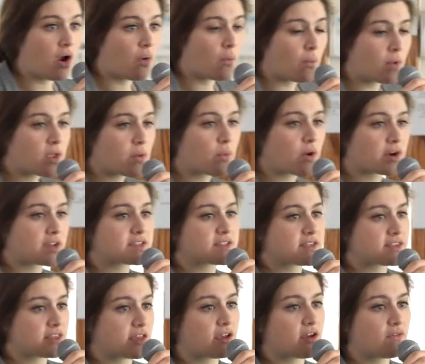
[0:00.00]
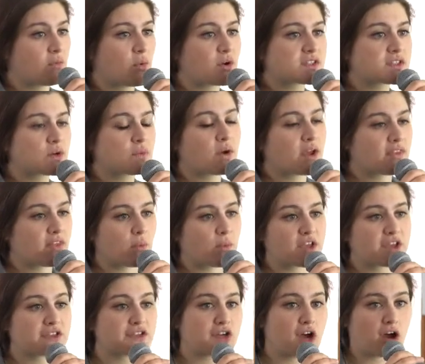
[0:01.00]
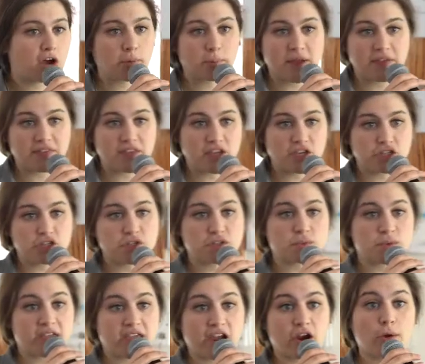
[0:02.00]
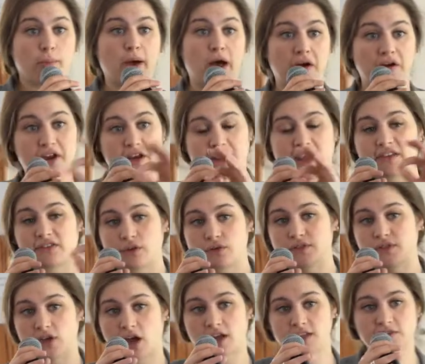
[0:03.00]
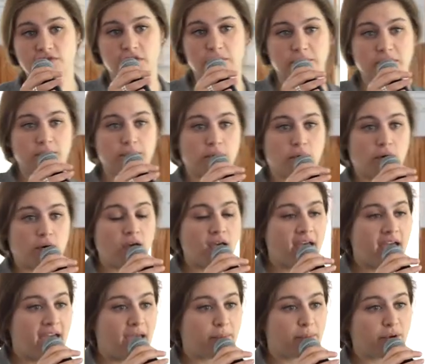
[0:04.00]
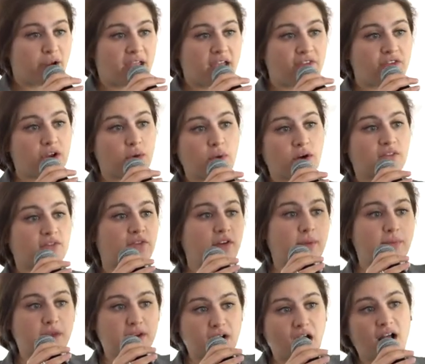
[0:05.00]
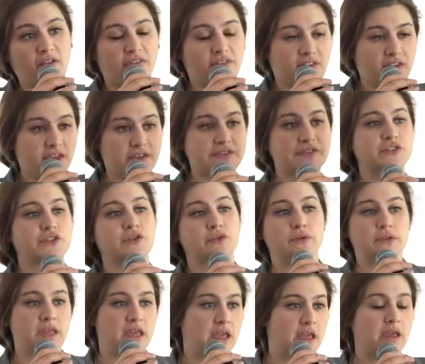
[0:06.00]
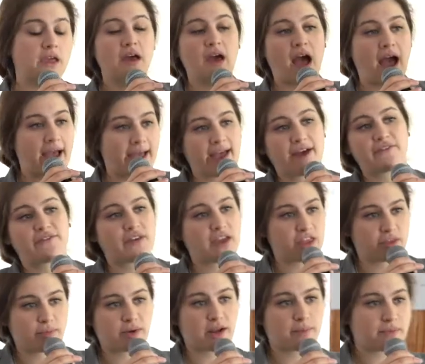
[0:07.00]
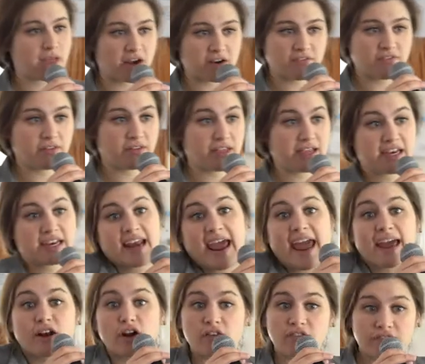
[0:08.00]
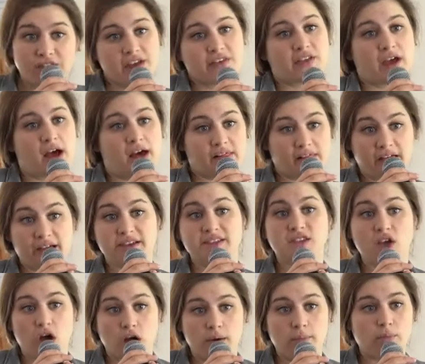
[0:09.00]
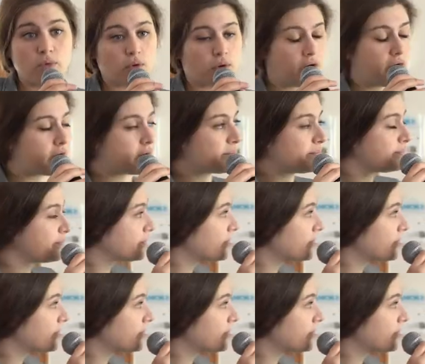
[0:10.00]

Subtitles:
we wanted to think of what's a way that we can talk about the issues we care about, connect those dots for people, and bring everyone from the non-theist to the I have faith but I'm not affiliated, and our faith allies on board.